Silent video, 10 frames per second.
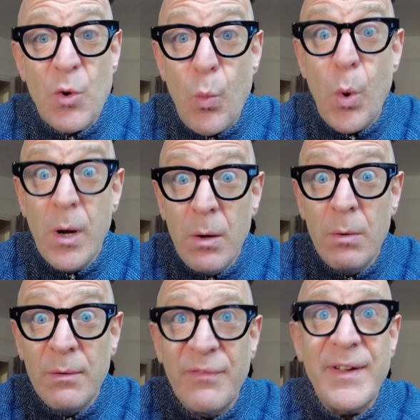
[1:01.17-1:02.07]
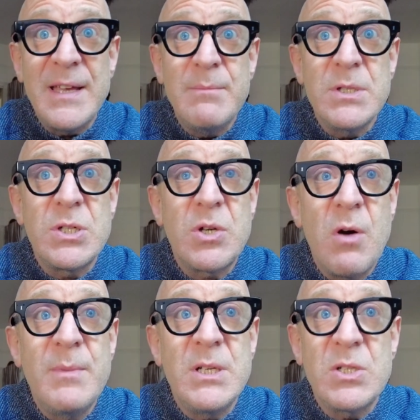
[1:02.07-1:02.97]
at the world famous
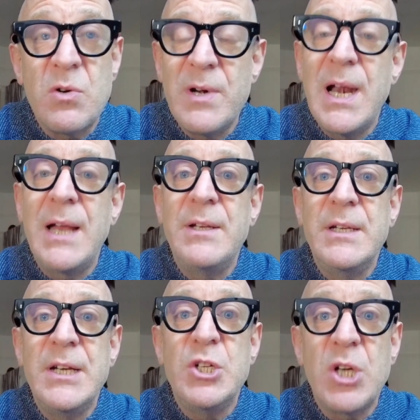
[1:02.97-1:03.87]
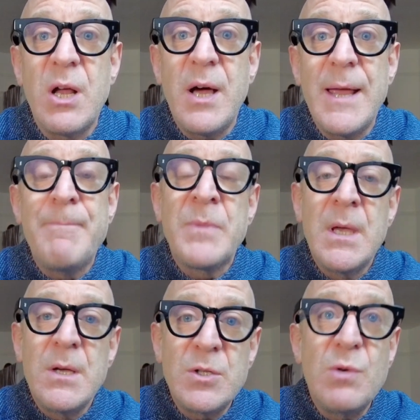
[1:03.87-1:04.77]
Comedy Store in London in July
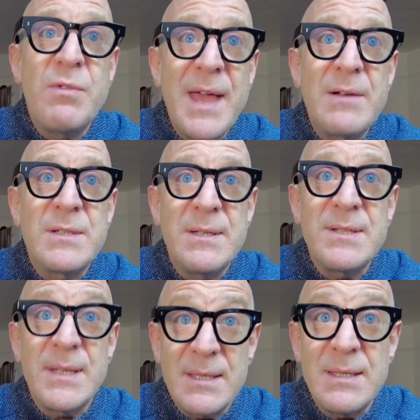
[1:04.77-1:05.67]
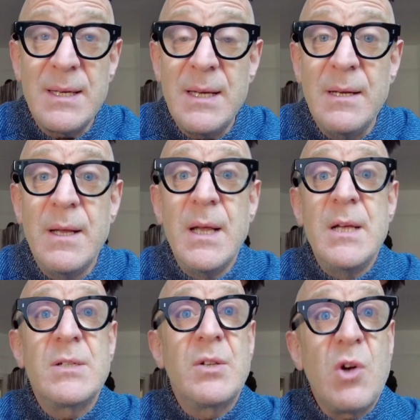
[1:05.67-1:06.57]
2016.
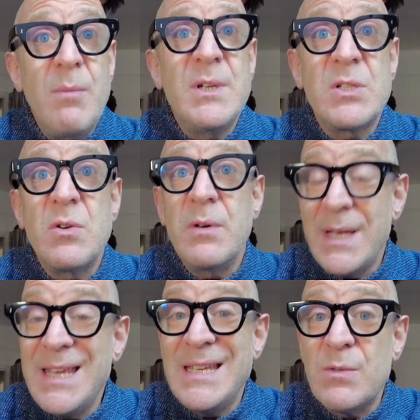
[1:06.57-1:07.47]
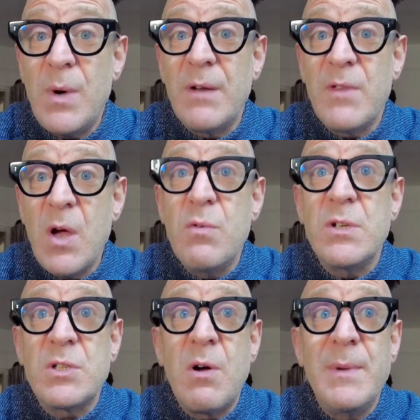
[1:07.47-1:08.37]
So the Comedy Store is one of the
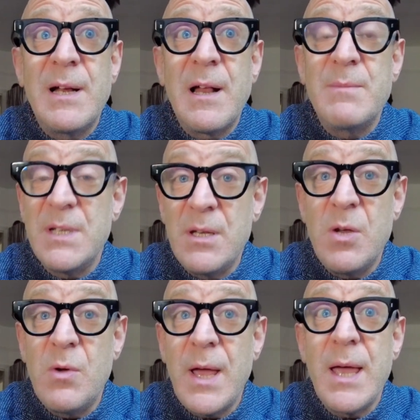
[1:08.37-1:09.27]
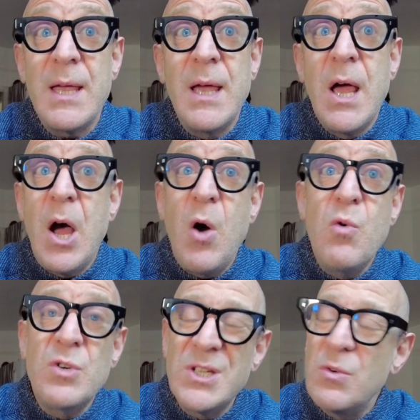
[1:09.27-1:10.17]
oldest comedy clubs in the UK,
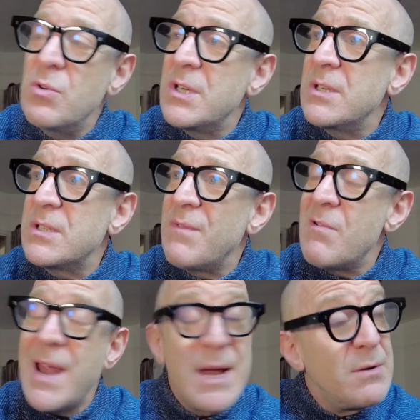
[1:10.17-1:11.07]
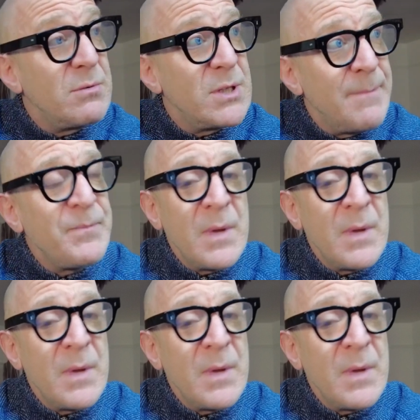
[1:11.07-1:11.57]
holds an audience of around